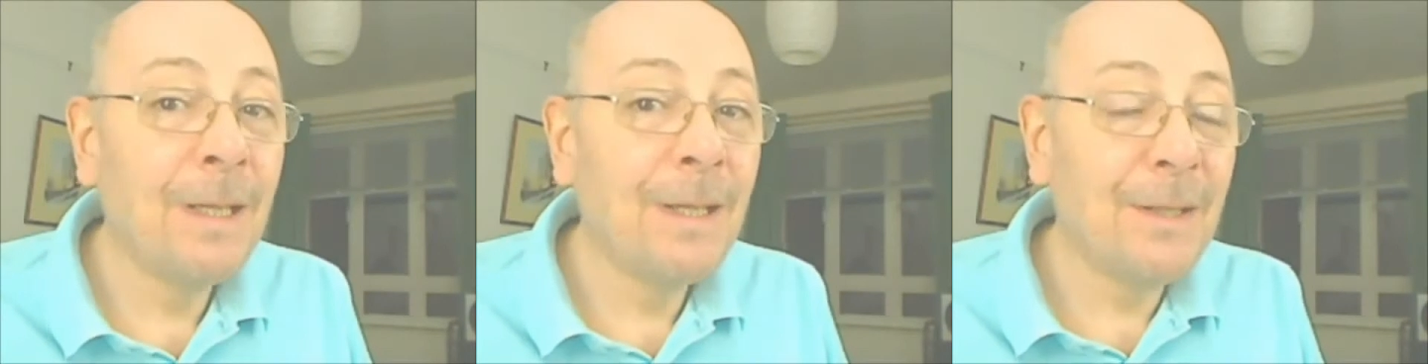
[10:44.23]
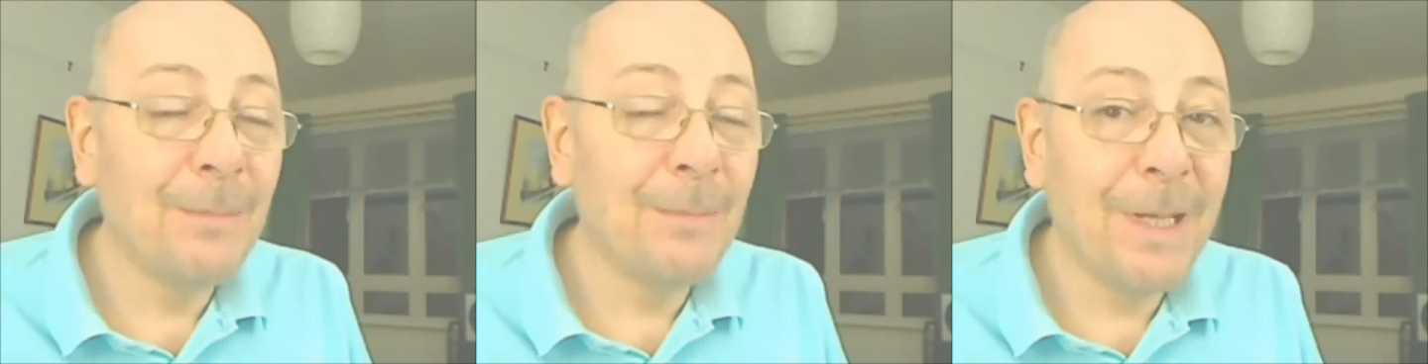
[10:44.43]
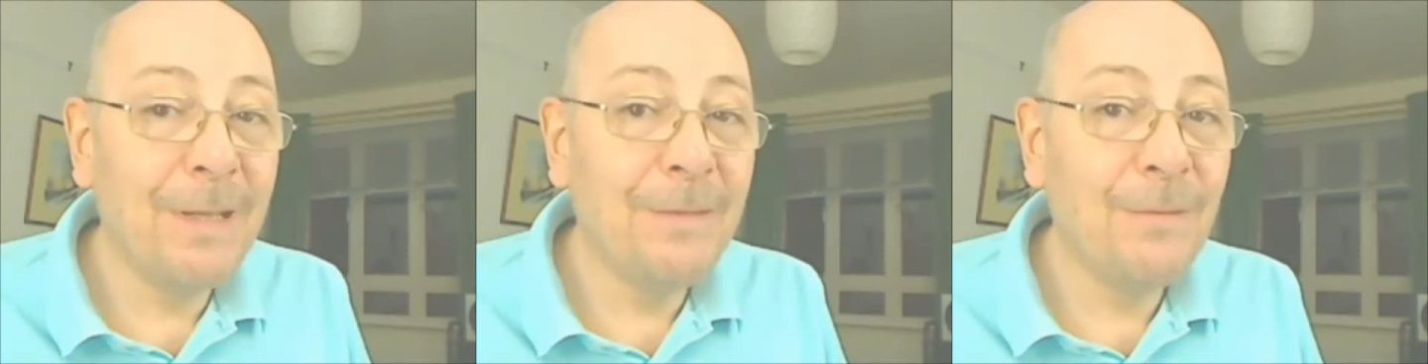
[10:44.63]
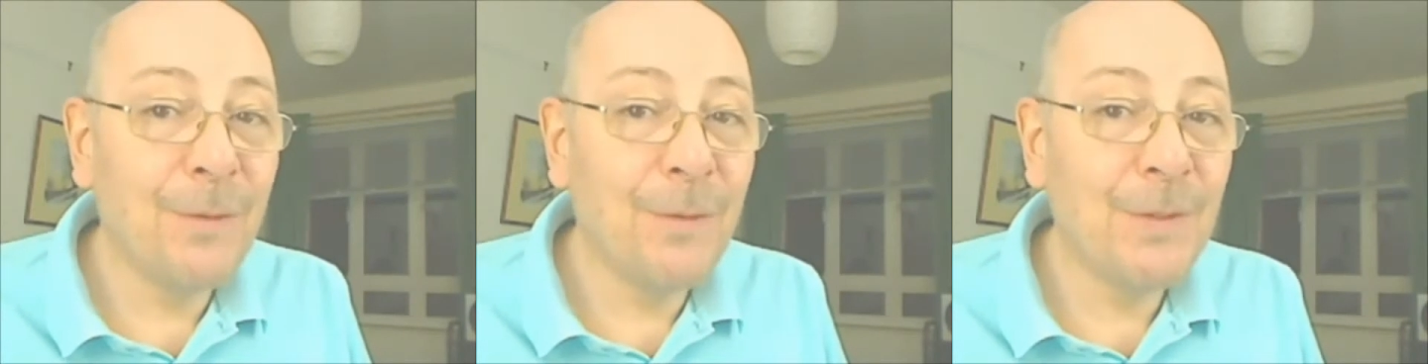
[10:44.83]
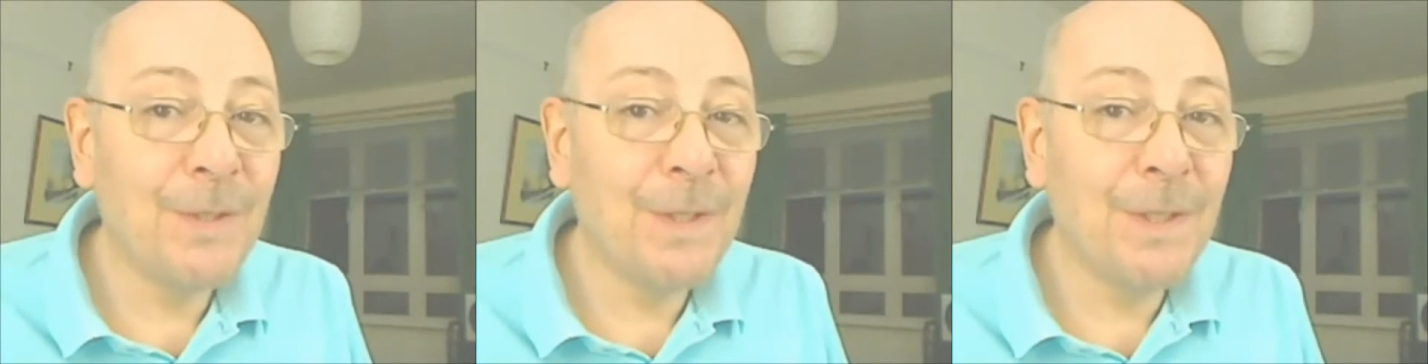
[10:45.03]
the many
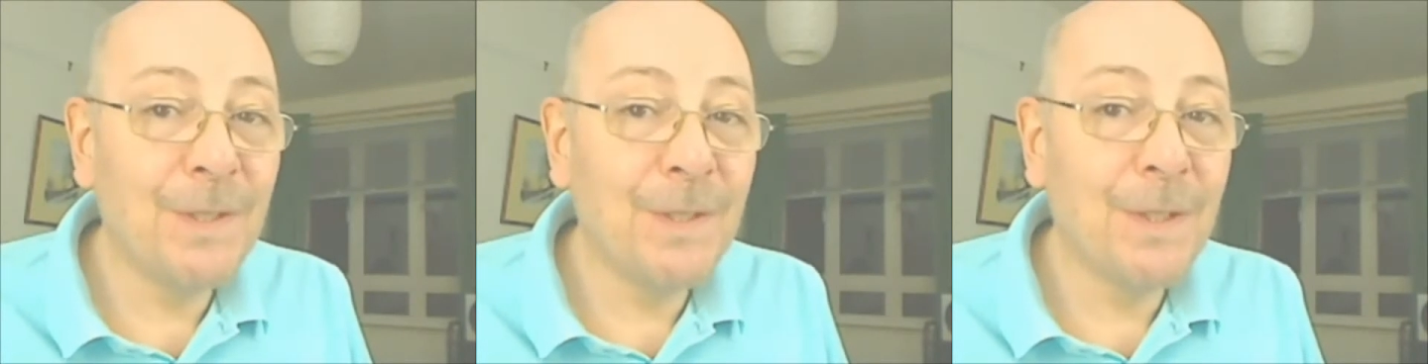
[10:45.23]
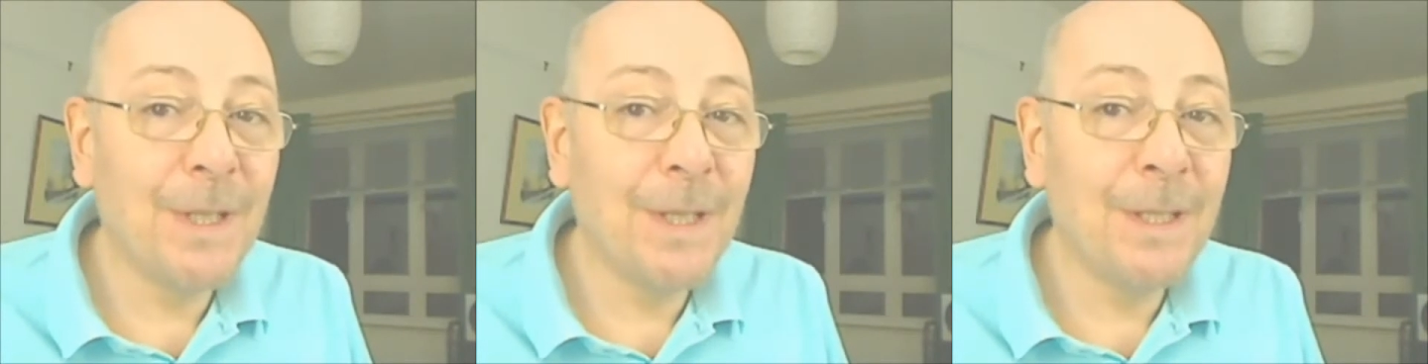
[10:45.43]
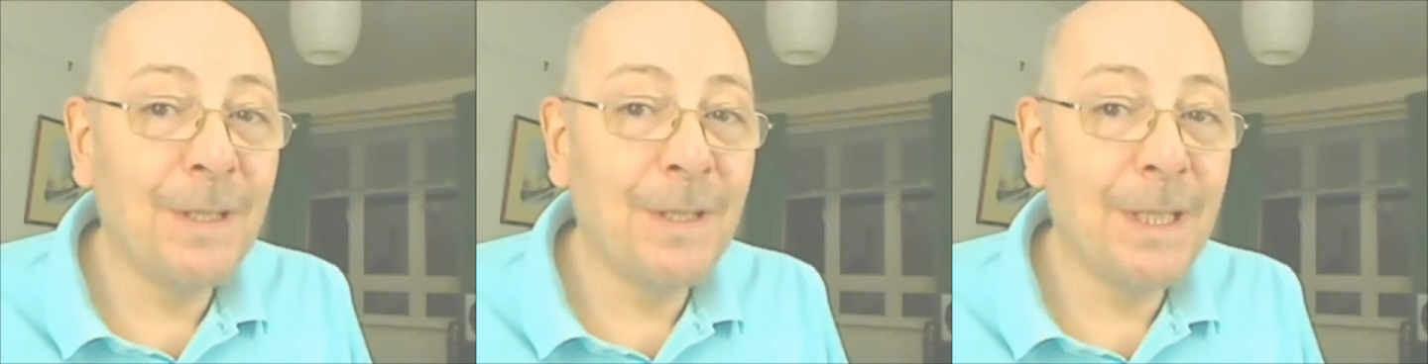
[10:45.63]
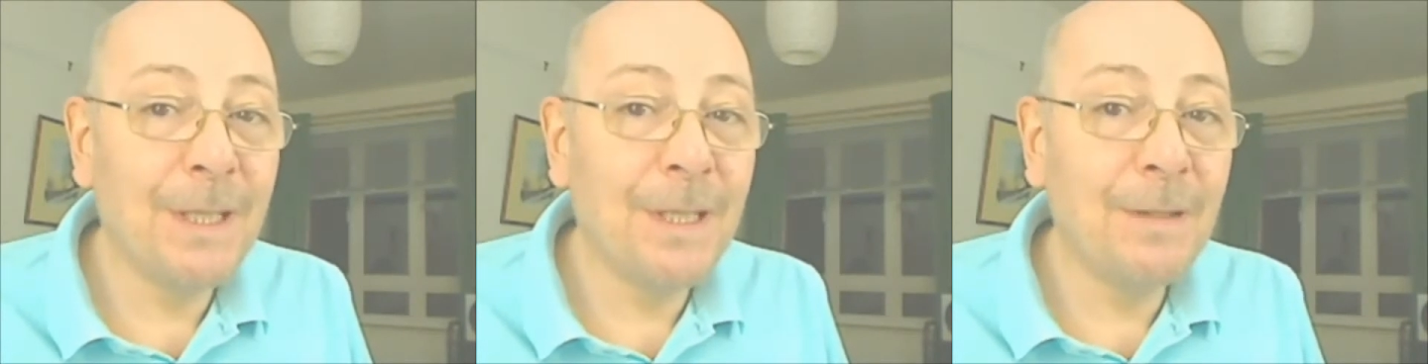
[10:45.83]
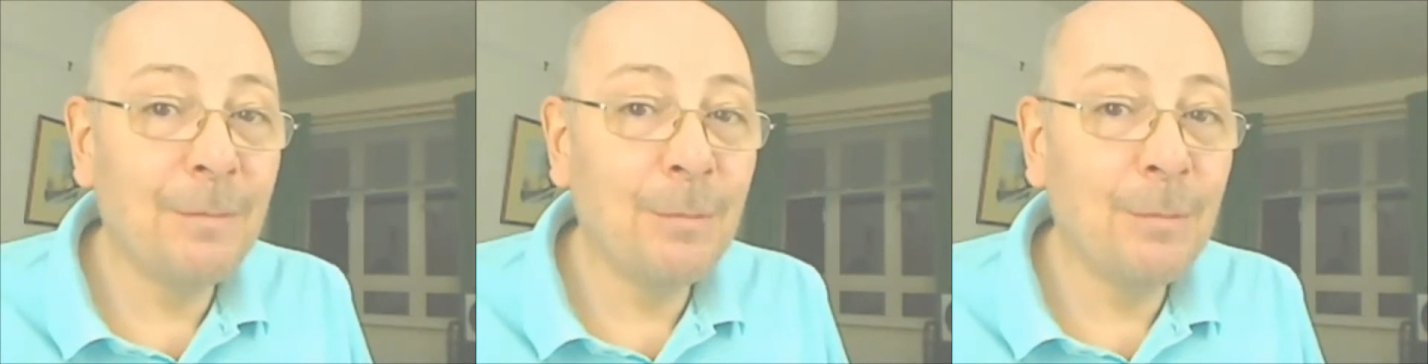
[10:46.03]
voices in the